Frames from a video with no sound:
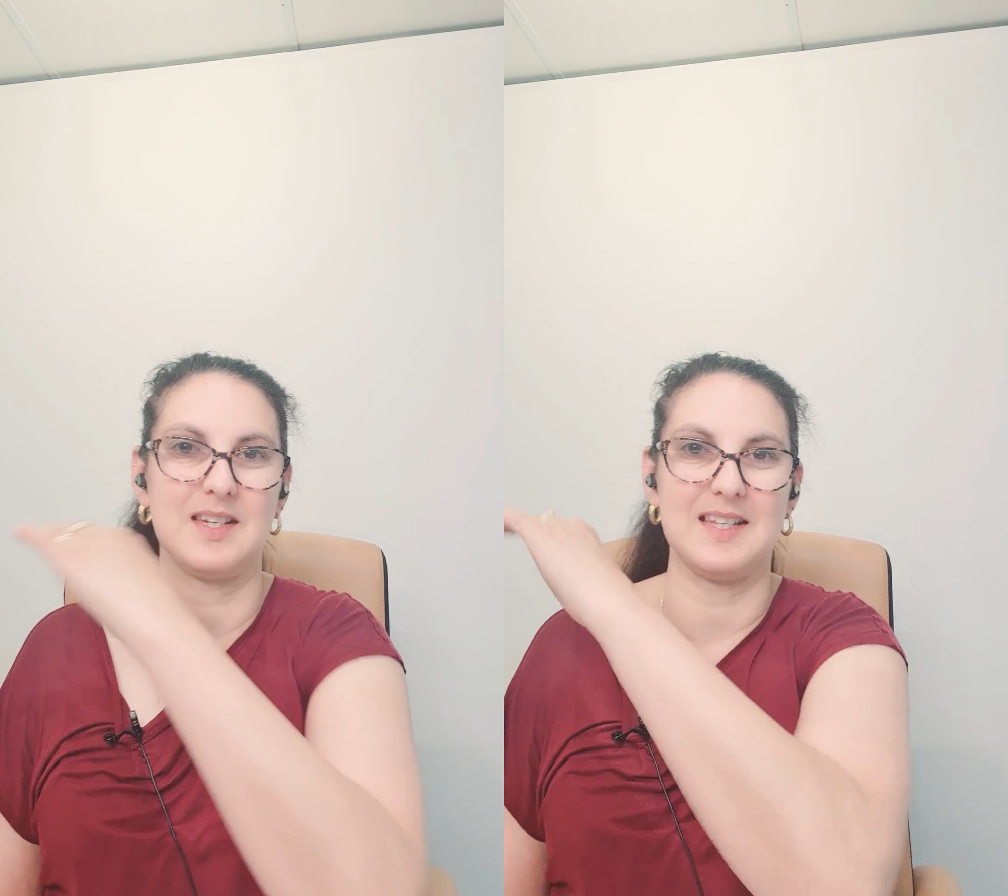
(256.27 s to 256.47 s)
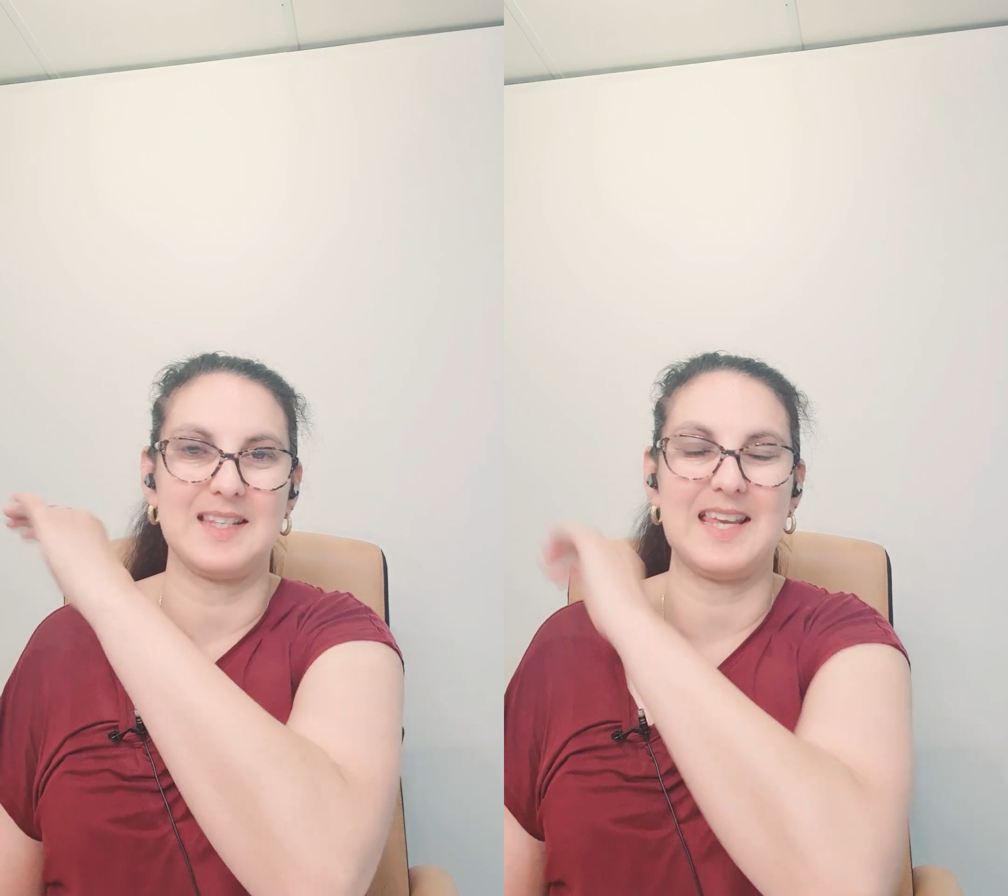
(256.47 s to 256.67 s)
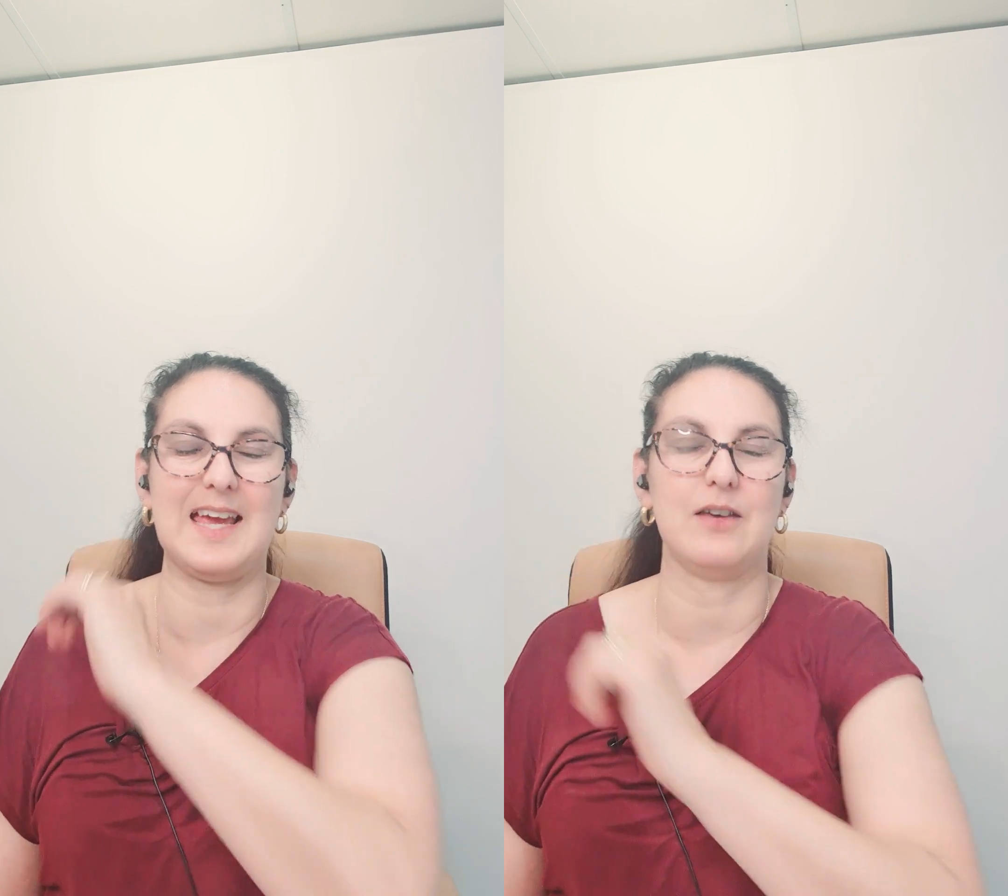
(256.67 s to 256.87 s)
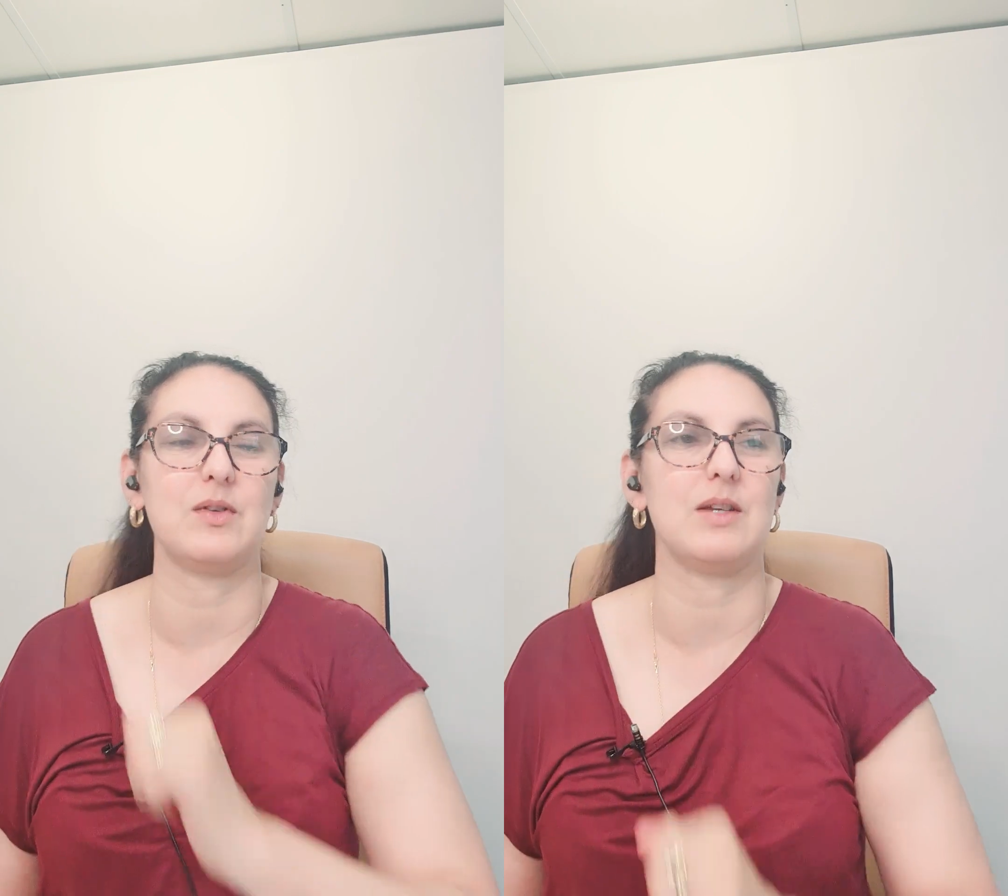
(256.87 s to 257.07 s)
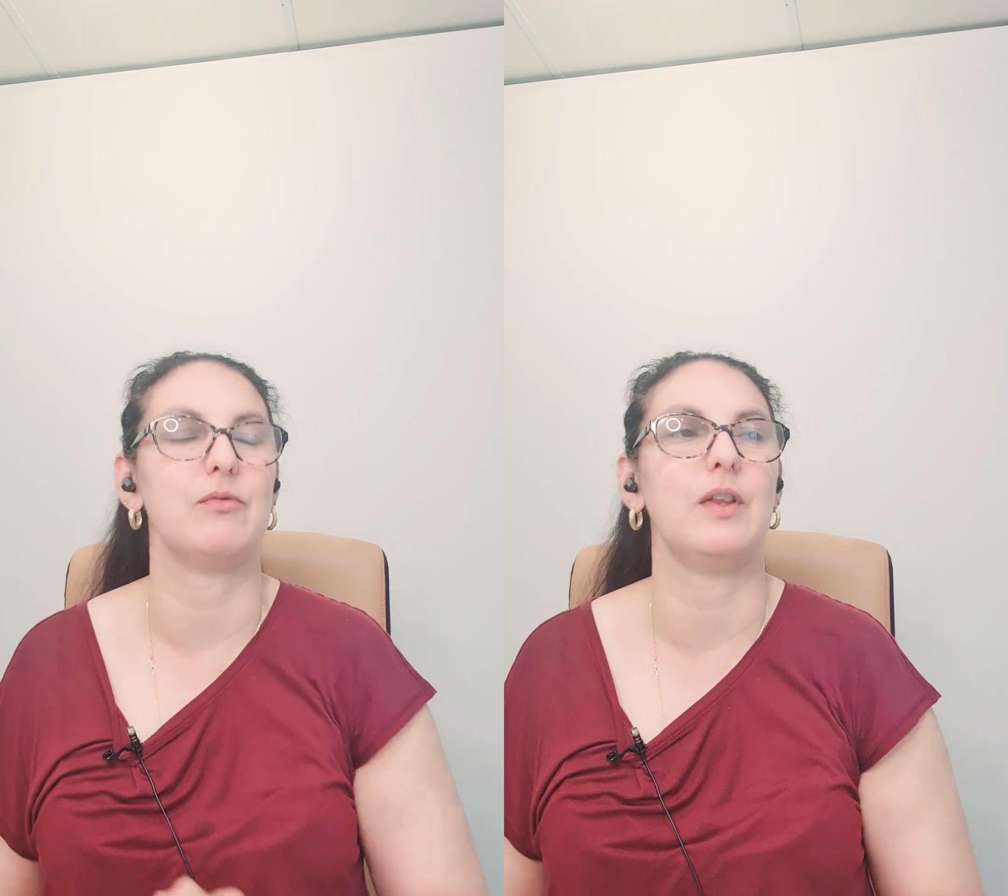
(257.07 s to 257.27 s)
discount
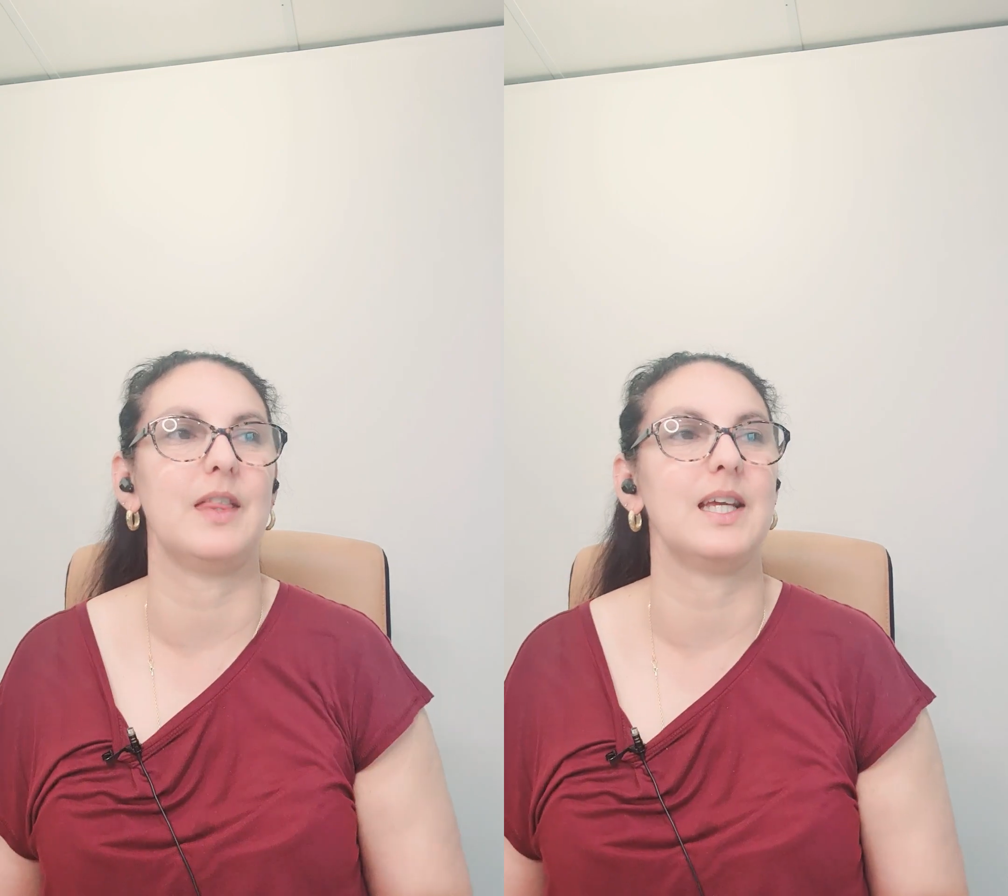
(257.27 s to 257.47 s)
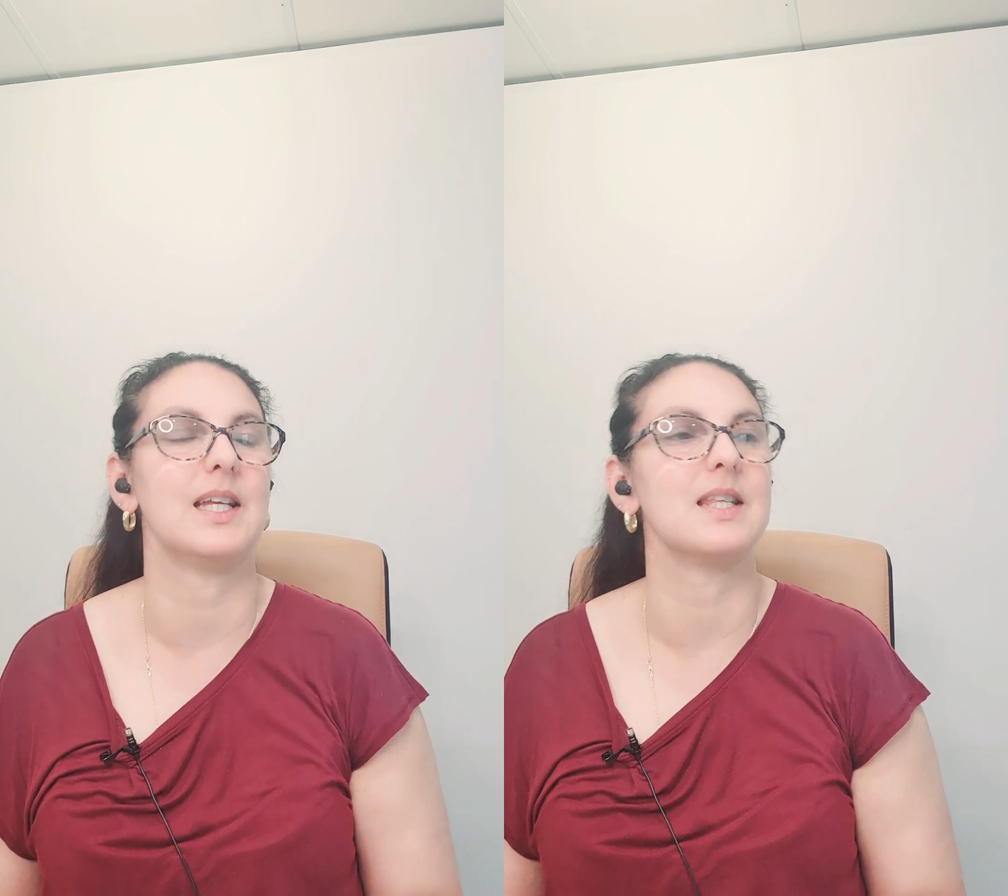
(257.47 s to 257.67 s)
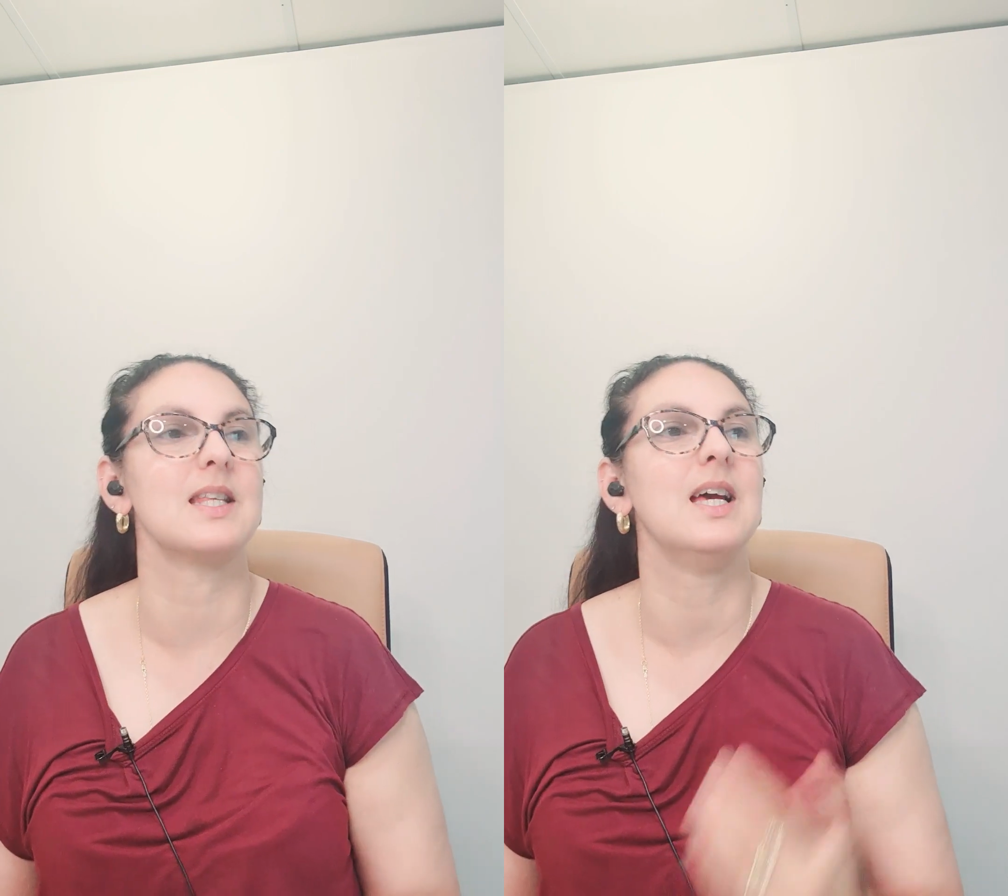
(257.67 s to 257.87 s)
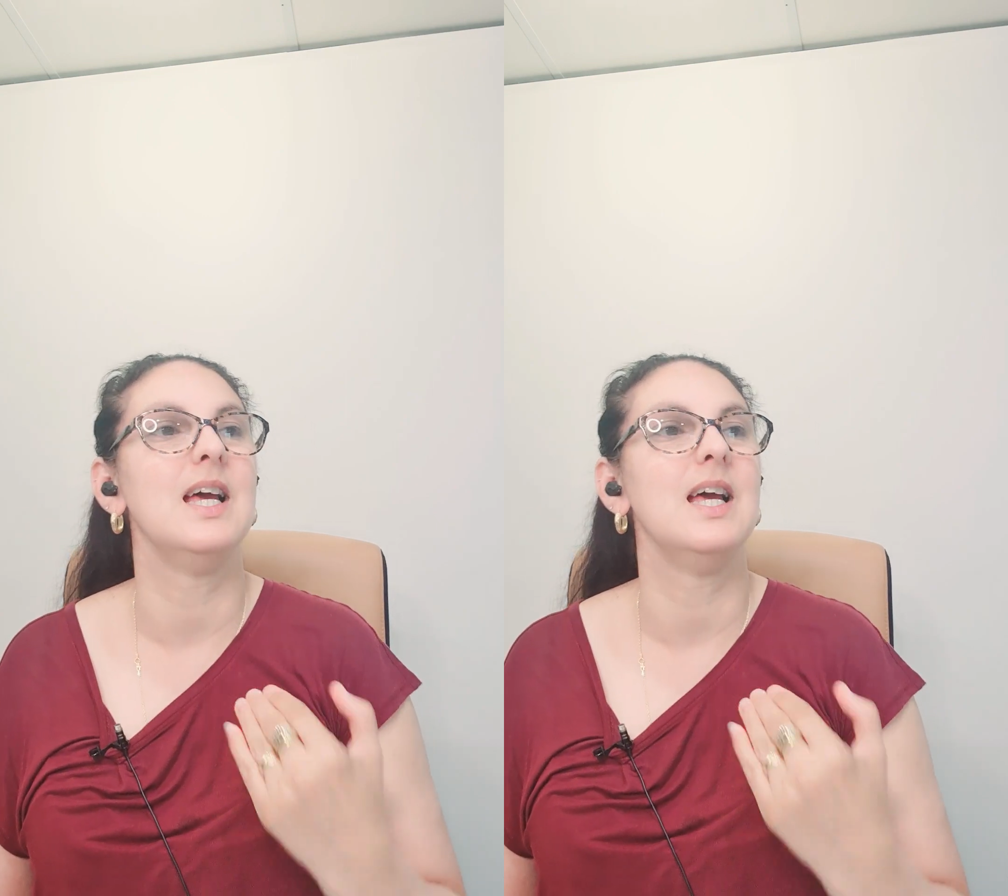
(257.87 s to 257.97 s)
different things.